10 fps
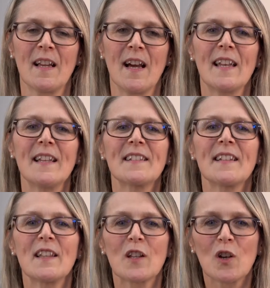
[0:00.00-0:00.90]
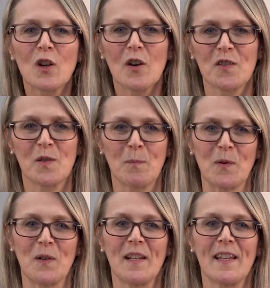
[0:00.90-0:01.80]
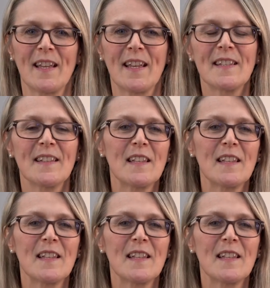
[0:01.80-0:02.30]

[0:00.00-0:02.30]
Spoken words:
and let's take the gospel into